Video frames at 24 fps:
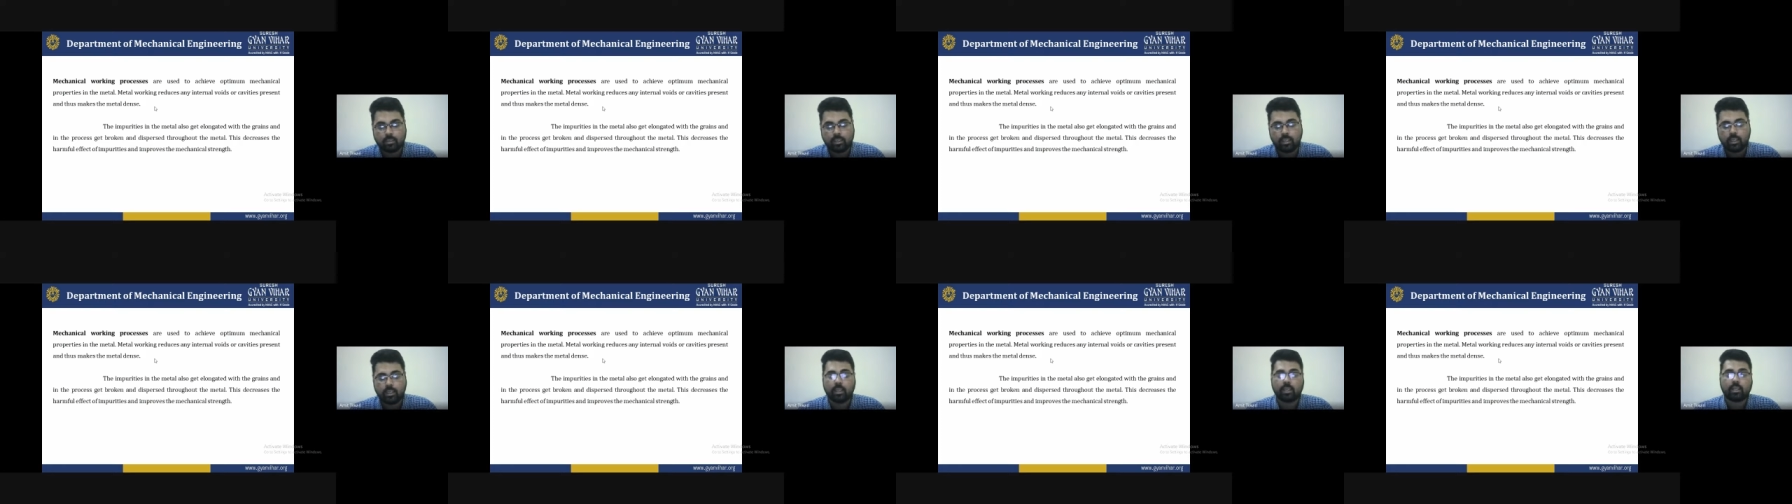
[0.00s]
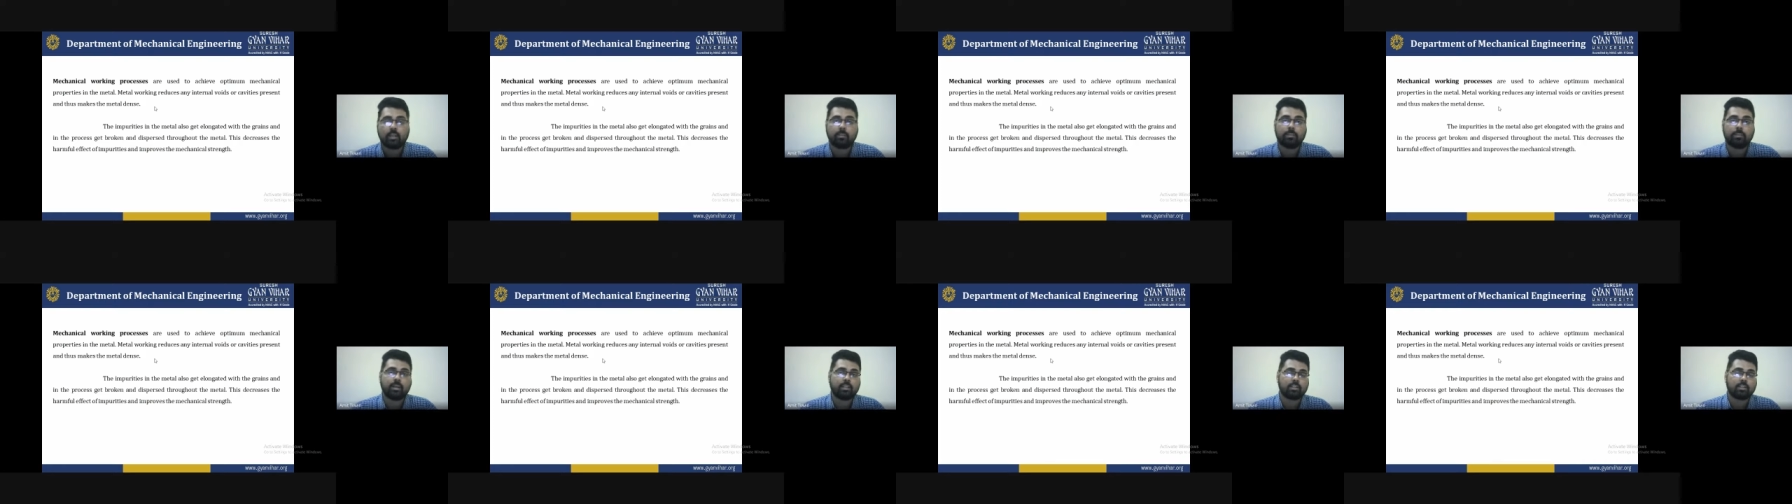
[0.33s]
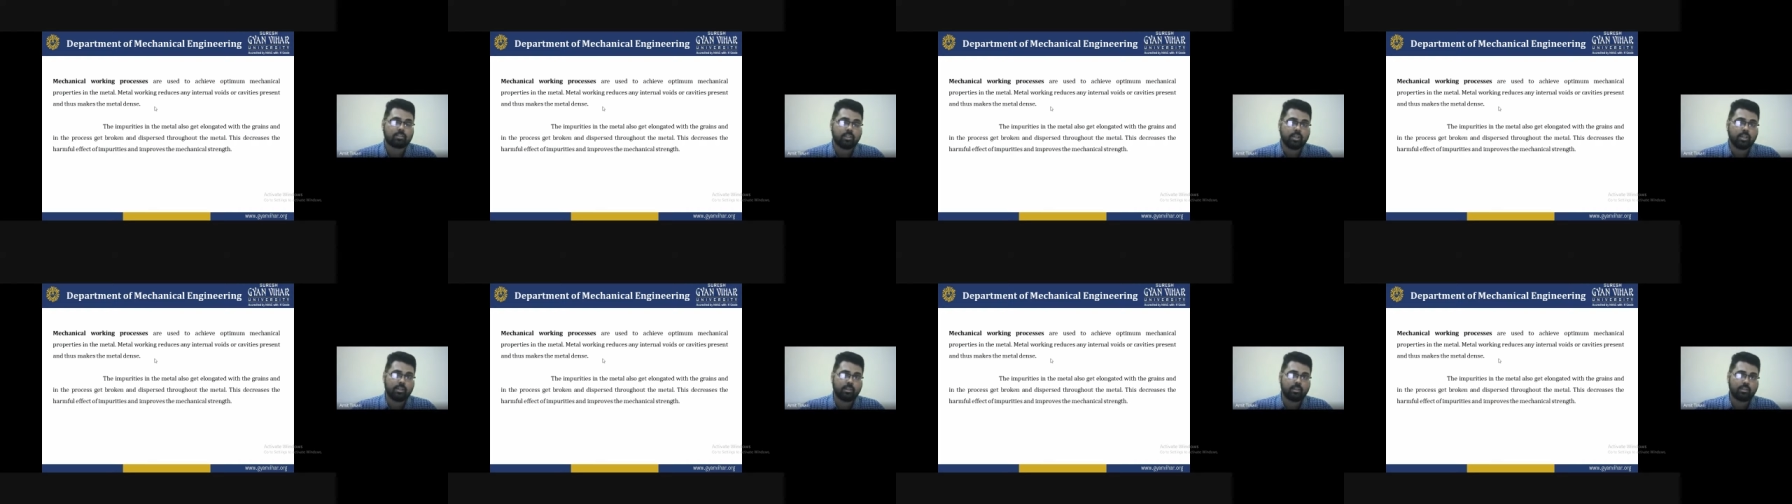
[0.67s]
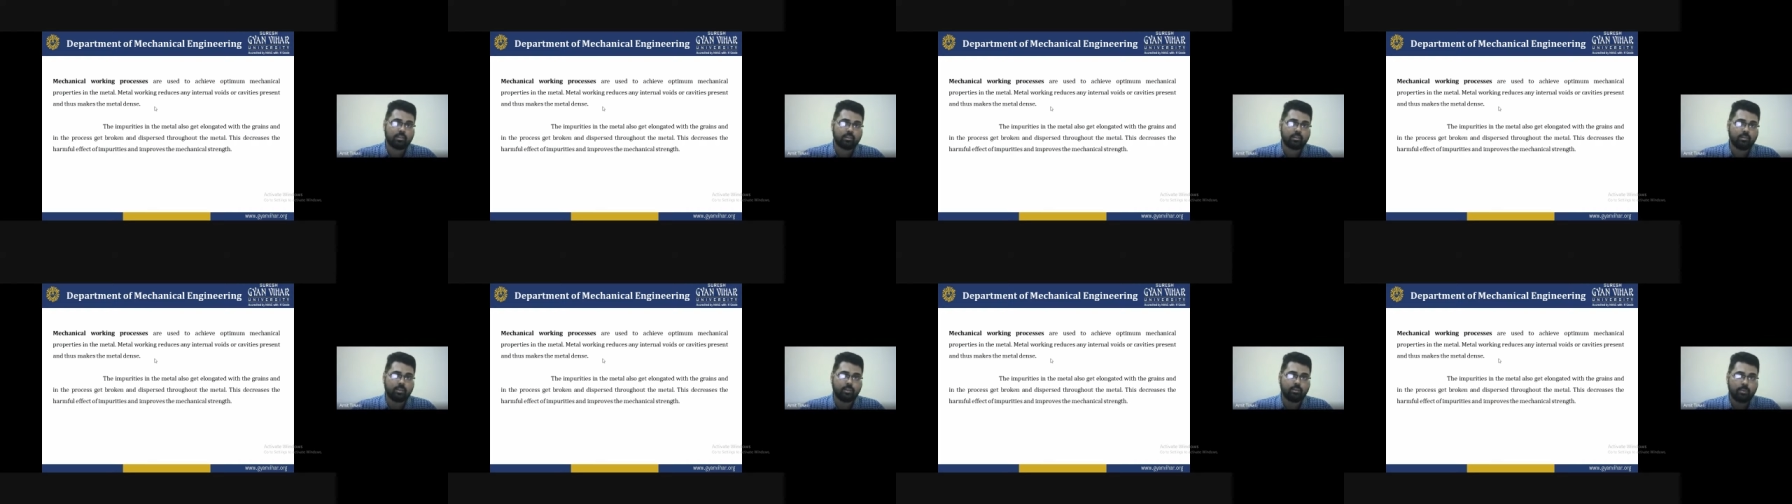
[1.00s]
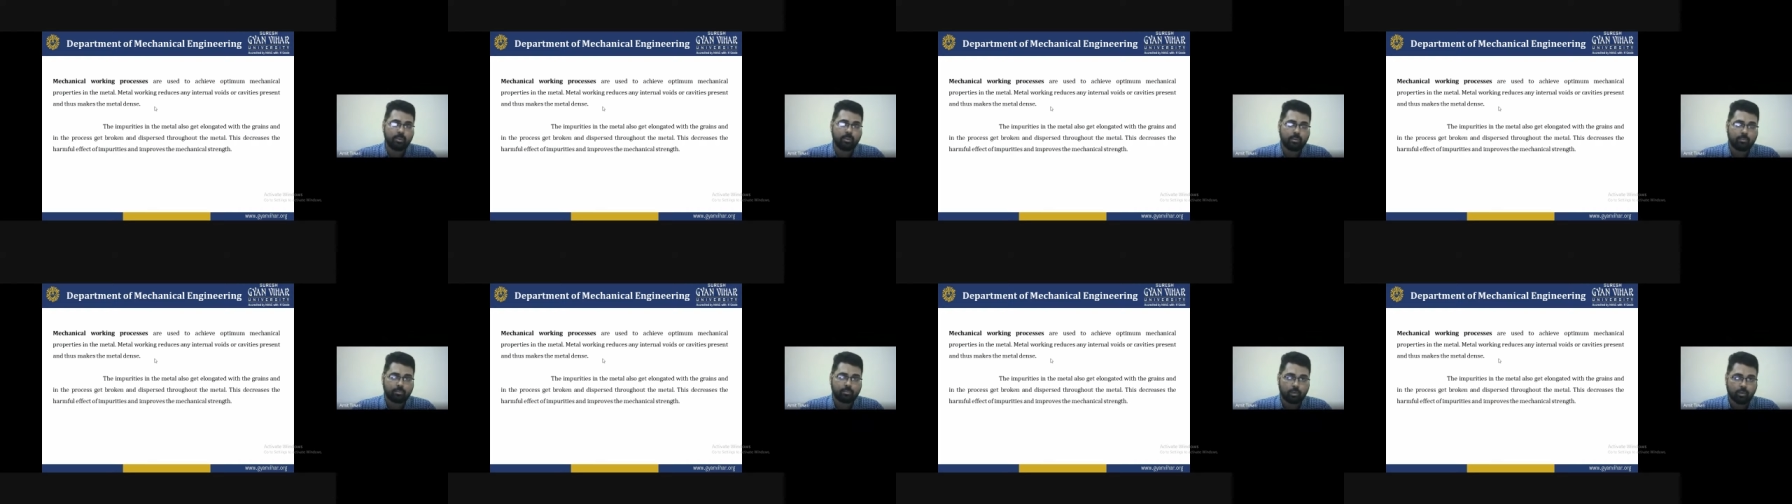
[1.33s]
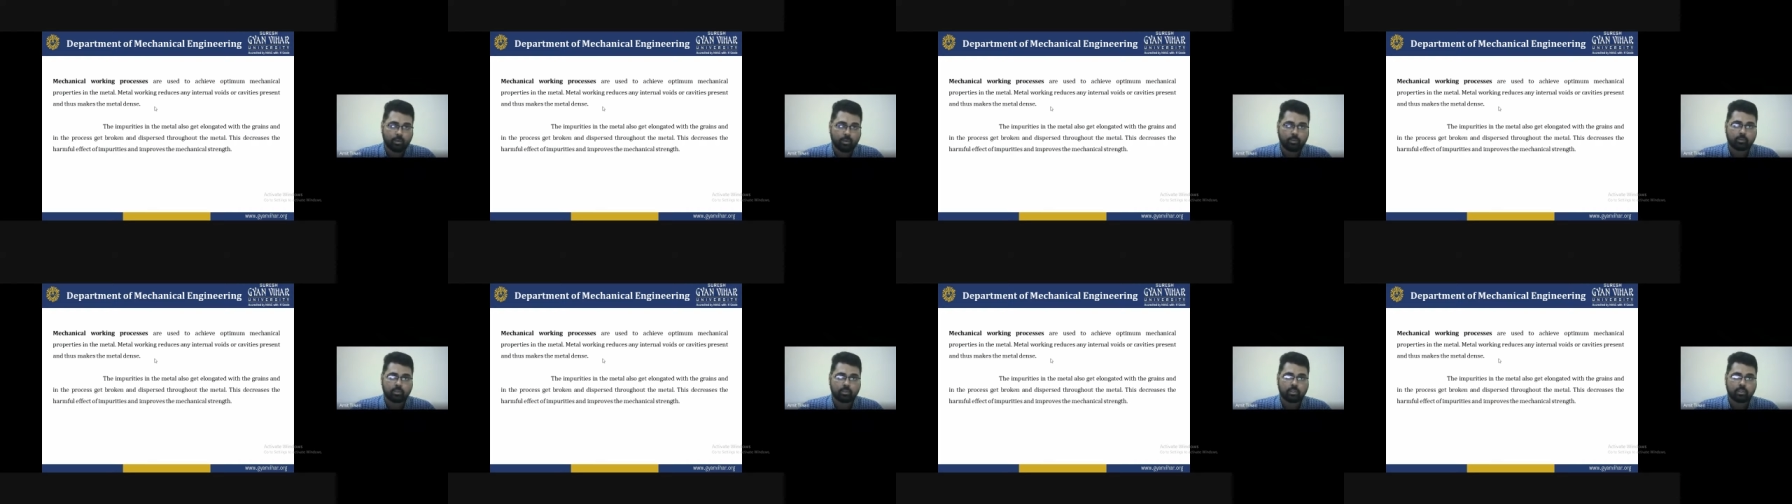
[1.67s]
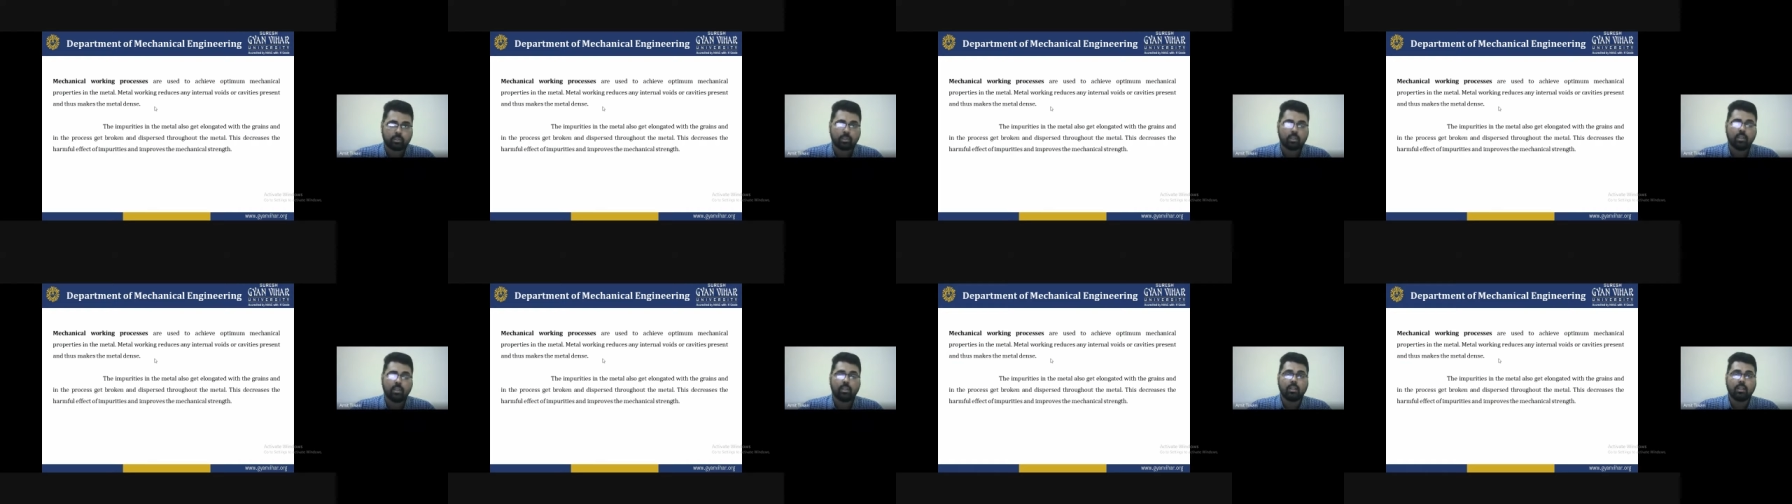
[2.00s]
their ultimate strength will be producing,